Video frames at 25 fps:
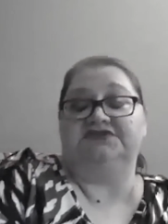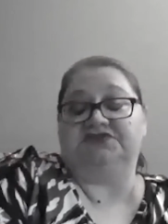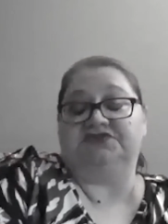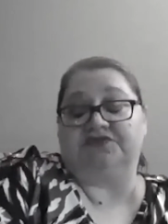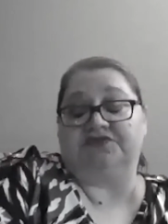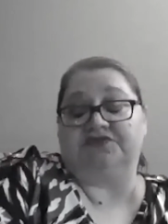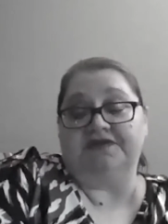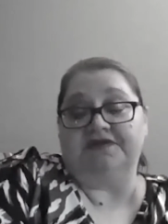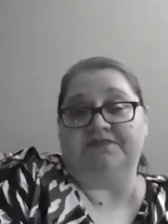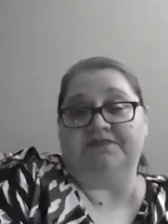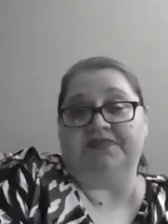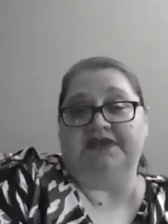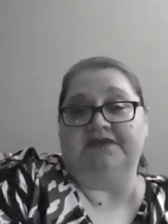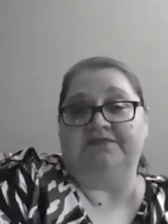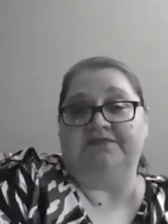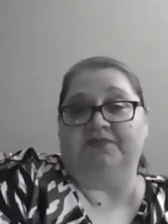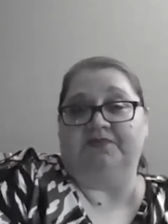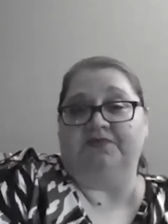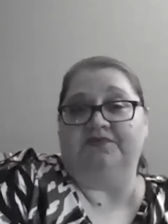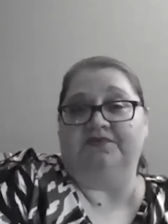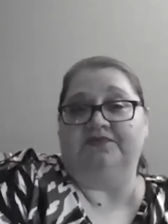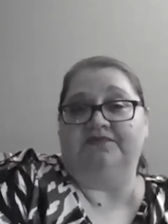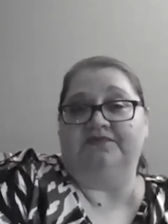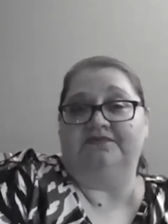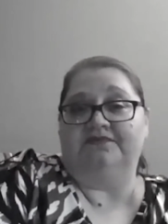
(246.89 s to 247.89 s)
treat
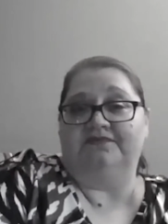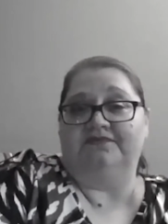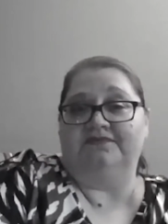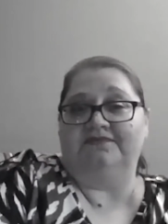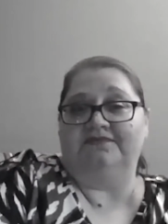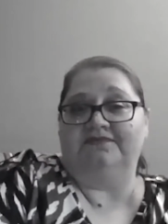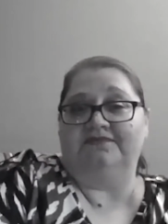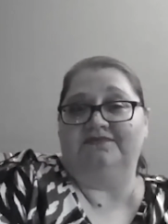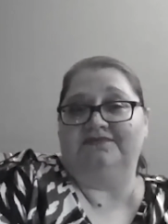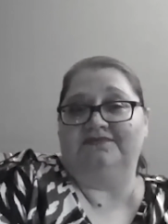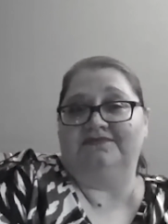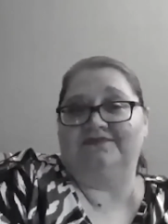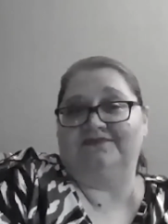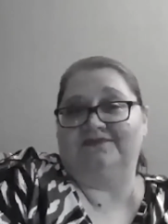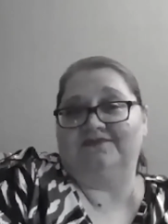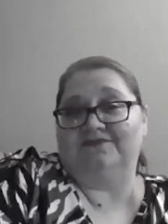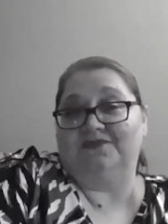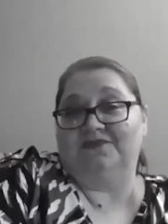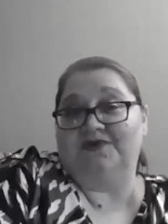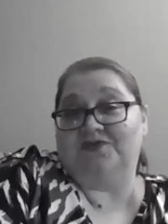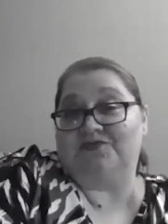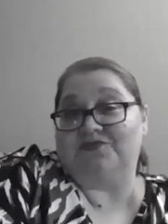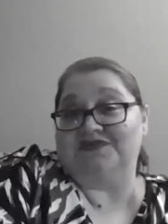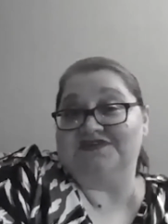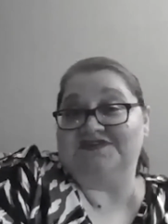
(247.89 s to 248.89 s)
people
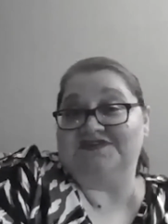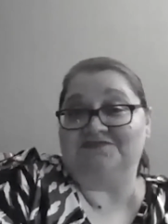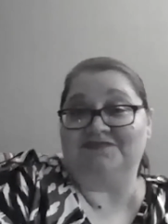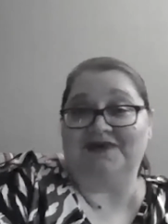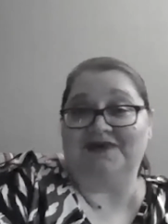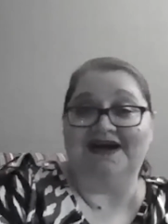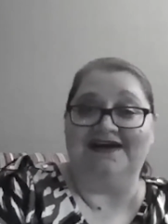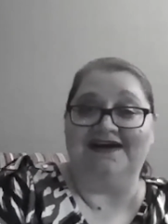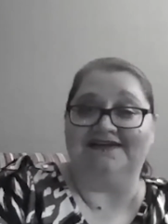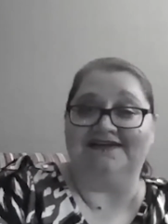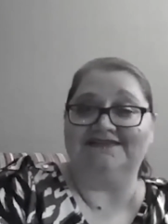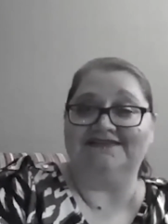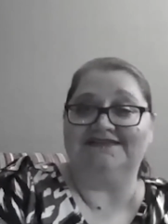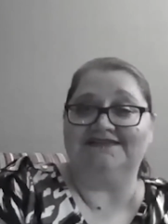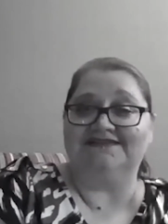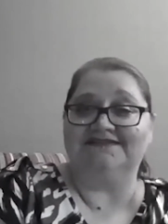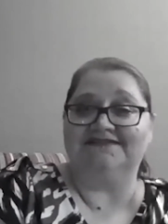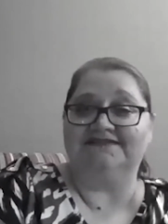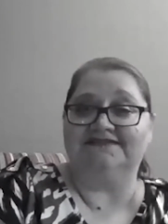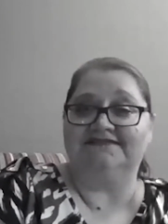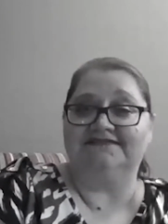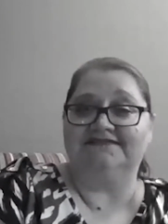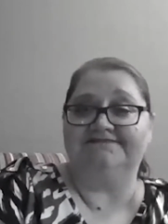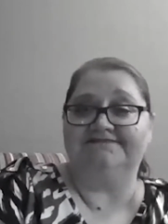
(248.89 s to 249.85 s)
with respect.